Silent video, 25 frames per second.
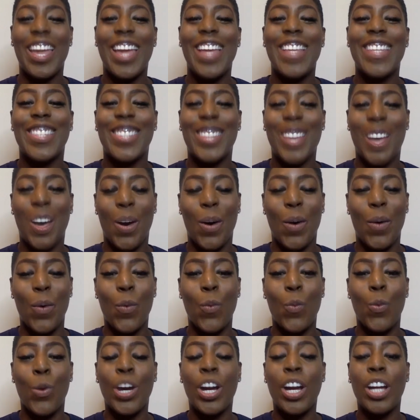So
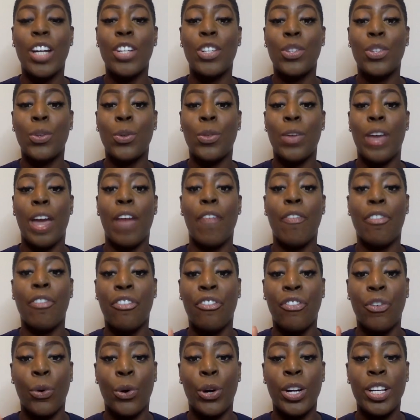we're gonna do that
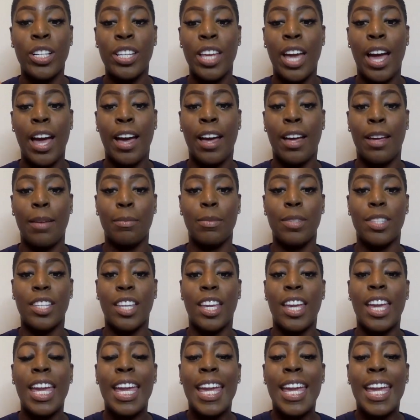4 times,